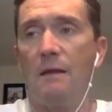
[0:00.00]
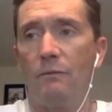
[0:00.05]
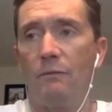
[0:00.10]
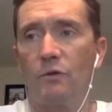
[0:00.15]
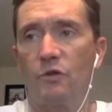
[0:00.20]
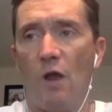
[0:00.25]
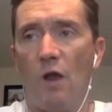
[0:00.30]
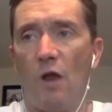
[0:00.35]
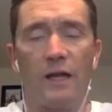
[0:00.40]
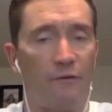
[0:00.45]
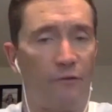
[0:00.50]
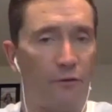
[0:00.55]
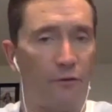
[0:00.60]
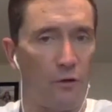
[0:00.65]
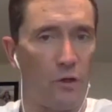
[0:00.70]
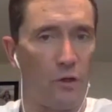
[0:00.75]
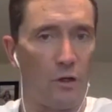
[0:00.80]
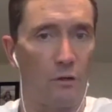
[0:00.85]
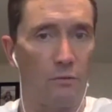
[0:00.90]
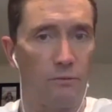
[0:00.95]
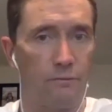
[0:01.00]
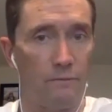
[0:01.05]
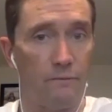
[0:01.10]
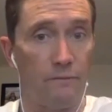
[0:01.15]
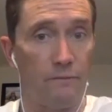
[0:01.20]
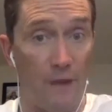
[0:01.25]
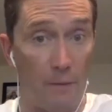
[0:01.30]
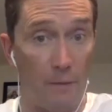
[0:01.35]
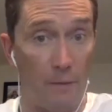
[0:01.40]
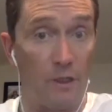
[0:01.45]
strong enough for their
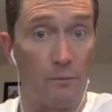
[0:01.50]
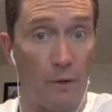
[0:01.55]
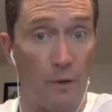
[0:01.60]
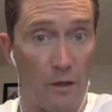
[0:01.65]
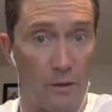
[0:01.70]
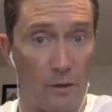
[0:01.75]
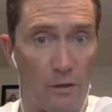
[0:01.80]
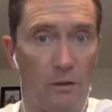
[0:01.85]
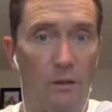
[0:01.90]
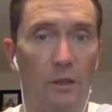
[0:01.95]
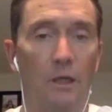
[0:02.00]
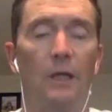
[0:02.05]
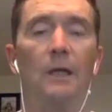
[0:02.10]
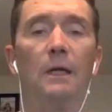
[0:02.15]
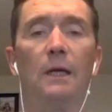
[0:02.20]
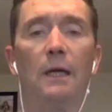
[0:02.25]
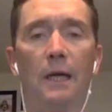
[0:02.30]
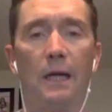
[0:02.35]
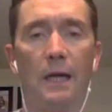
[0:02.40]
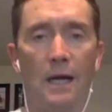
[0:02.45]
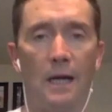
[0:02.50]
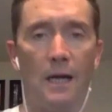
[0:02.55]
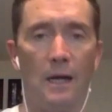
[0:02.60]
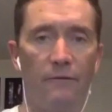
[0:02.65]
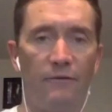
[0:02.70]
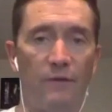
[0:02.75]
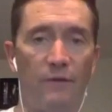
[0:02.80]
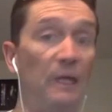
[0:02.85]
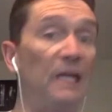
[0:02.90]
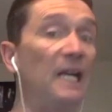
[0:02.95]
feminine partner,
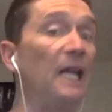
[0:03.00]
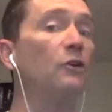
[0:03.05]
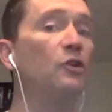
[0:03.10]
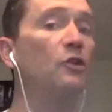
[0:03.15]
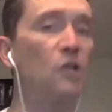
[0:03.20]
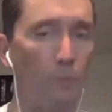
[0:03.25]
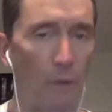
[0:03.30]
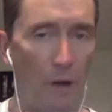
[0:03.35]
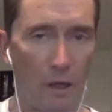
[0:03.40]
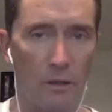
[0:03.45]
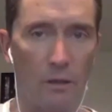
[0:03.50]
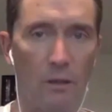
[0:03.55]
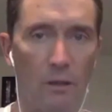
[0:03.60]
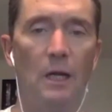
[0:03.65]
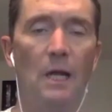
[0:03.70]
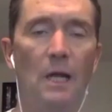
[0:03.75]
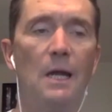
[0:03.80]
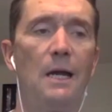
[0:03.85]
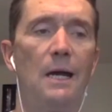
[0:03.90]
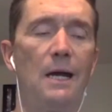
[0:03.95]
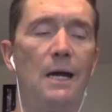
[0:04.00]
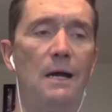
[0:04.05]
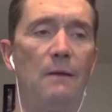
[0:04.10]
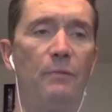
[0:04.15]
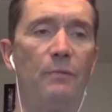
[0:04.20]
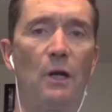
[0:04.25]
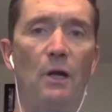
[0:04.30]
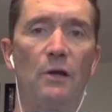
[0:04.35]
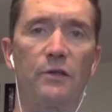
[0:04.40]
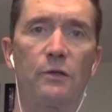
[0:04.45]
feminine energy partner,
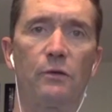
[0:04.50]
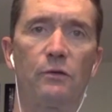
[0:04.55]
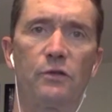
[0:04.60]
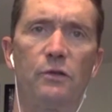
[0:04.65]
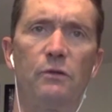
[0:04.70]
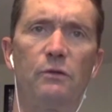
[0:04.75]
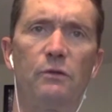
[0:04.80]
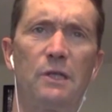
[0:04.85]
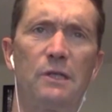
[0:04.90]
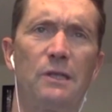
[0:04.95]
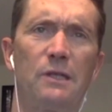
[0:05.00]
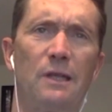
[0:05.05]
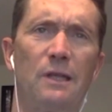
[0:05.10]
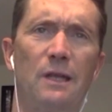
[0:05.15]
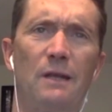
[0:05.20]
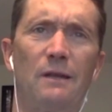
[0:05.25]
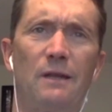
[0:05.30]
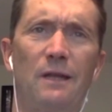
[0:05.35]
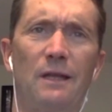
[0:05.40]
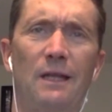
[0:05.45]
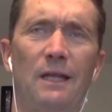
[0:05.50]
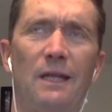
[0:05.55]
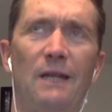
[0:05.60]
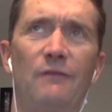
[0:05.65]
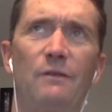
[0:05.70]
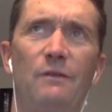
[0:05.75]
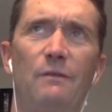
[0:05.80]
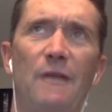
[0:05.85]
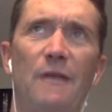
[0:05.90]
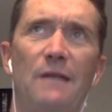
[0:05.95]
but also too, just that it
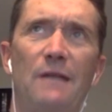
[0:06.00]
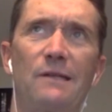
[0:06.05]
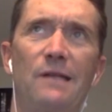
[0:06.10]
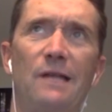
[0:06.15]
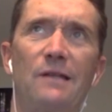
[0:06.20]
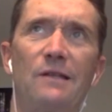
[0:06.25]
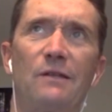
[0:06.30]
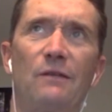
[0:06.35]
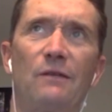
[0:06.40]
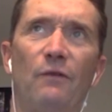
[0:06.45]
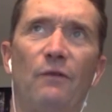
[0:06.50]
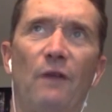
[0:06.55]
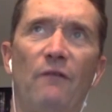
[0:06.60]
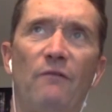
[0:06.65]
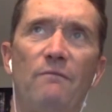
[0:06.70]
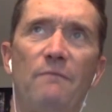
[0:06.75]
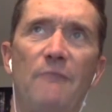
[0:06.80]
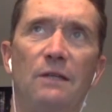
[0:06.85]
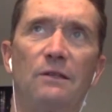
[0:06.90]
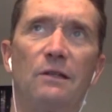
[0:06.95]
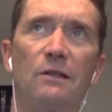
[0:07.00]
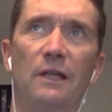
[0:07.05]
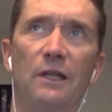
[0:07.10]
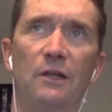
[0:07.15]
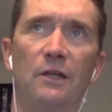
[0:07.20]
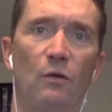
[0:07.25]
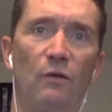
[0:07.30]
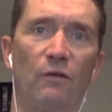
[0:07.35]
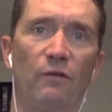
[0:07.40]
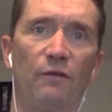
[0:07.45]
gives them that sense of mental
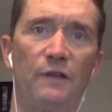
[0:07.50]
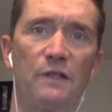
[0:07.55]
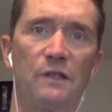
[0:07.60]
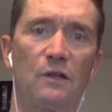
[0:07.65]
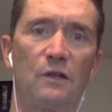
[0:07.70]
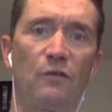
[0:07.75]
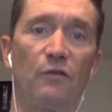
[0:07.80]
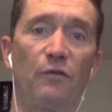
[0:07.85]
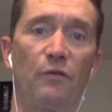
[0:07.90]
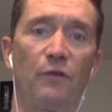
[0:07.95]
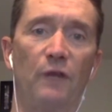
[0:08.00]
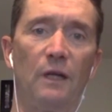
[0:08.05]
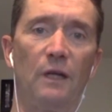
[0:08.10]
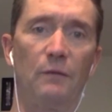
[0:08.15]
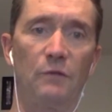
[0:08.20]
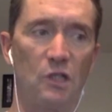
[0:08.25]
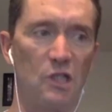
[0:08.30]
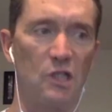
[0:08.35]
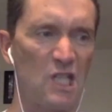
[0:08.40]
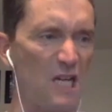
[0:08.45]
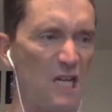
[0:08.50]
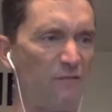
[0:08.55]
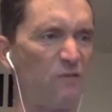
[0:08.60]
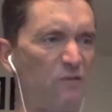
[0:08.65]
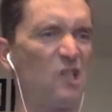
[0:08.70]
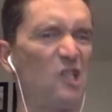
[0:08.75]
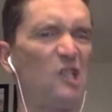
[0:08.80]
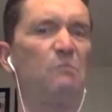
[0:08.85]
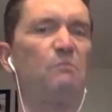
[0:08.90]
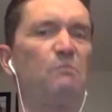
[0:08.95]
and or physical freedom to just have
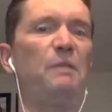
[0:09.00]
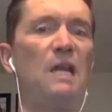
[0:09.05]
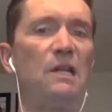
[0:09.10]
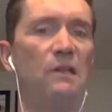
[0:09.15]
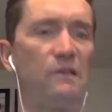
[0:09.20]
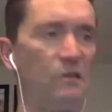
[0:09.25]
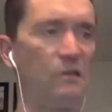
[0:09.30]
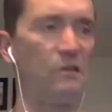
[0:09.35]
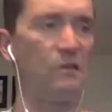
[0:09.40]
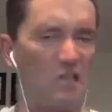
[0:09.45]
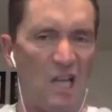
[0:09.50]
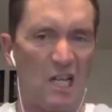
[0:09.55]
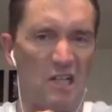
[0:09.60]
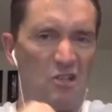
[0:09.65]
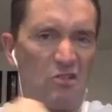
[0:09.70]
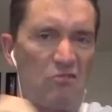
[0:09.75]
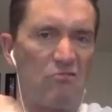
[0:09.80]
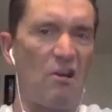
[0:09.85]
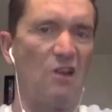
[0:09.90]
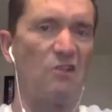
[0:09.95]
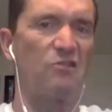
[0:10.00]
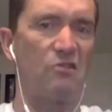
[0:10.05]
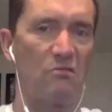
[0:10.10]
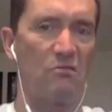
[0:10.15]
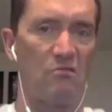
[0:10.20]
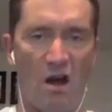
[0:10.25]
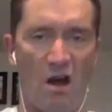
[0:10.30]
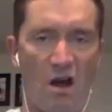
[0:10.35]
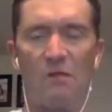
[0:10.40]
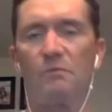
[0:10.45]
space and just like stretch
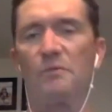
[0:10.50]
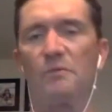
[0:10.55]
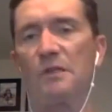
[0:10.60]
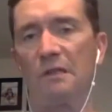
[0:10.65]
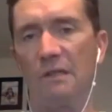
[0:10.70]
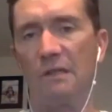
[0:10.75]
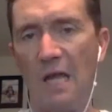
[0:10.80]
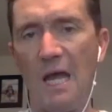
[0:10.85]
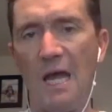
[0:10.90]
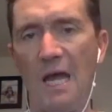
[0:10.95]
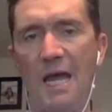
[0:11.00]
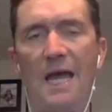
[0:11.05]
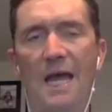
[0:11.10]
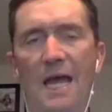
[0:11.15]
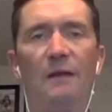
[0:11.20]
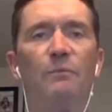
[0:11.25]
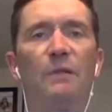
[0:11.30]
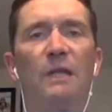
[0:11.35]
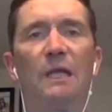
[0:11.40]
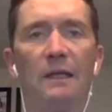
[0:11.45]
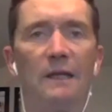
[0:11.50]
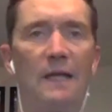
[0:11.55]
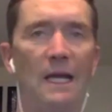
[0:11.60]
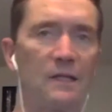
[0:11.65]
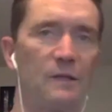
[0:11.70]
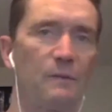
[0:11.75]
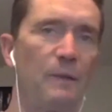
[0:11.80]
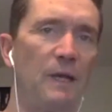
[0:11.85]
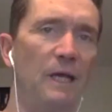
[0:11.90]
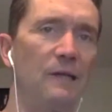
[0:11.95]
their arms and be in
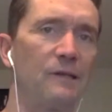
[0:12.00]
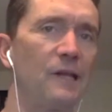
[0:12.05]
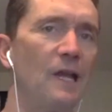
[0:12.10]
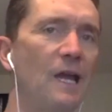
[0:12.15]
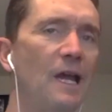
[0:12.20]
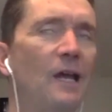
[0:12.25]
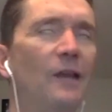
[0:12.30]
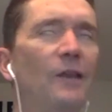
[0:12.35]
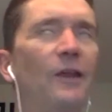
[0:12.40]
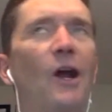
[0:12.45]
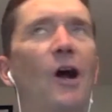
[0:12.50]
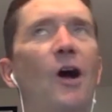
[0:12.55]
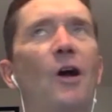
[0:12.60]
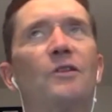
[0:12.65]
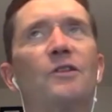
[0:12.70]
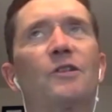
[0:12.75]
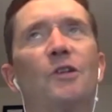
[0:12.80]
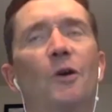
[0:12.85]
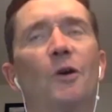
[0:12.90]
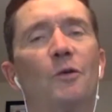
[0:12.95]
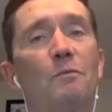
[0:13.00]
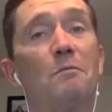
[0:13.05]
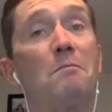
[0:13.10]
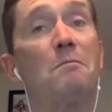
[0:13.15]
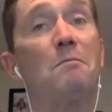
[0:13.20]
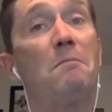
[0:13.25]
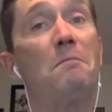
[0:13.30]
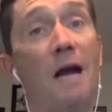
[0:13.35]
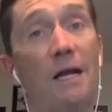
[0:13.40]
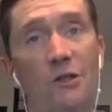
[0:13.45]
that space. They also,
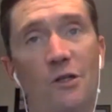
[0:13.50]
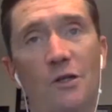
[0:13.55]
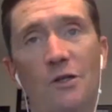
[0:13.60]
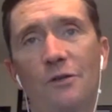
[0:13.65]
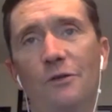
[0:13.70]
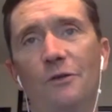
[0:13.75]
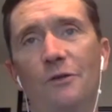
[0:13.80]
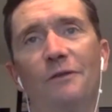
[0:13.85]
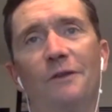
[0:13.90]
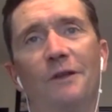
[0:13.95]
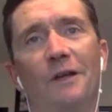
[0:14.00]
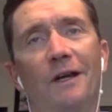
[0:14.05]
much to